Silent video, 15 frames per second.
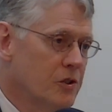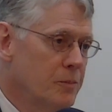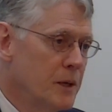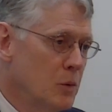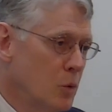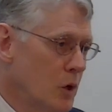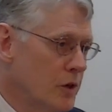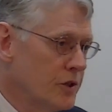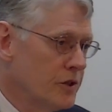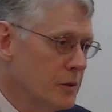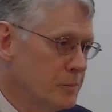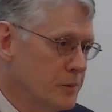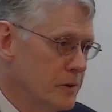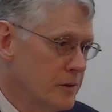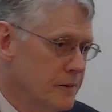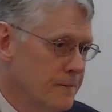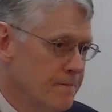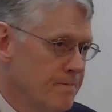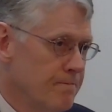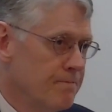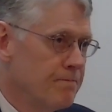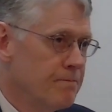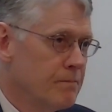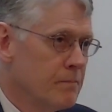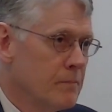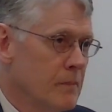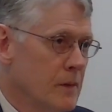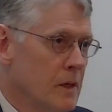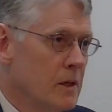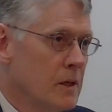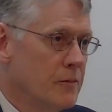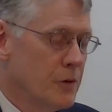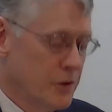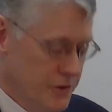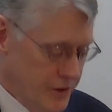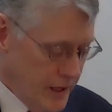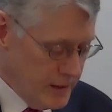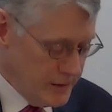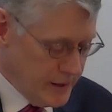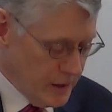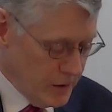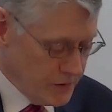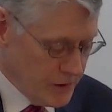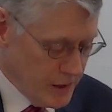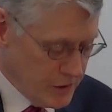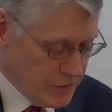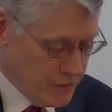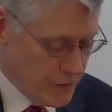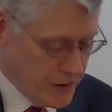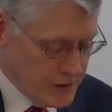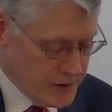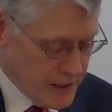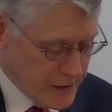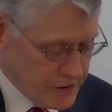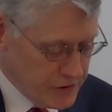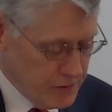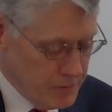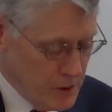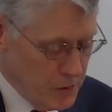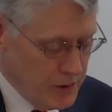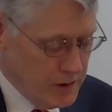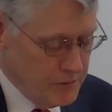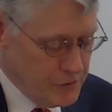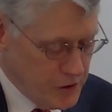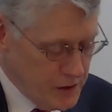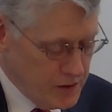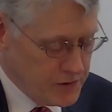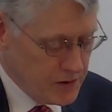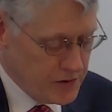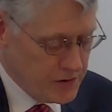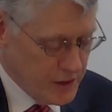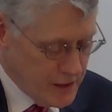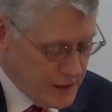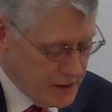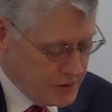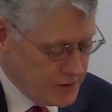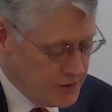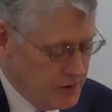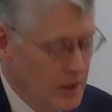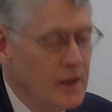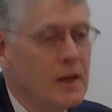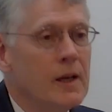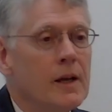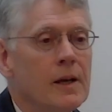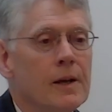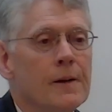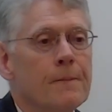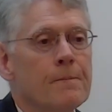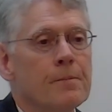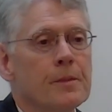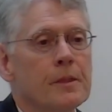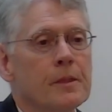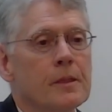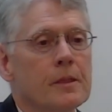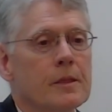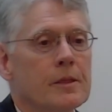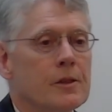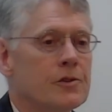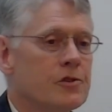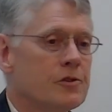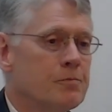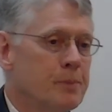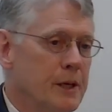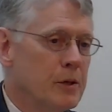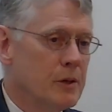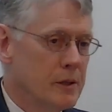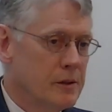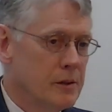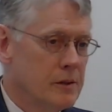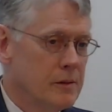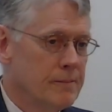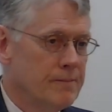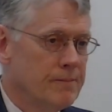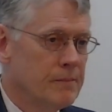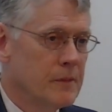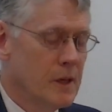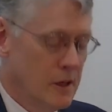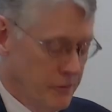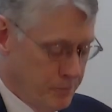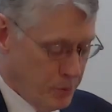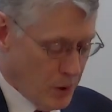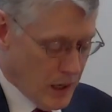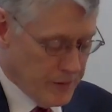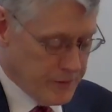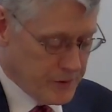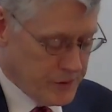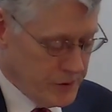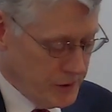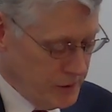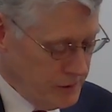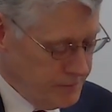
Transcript: be worshiped. Verse 10 tells us, For the testimony of Jesus is the spirit of prophecy.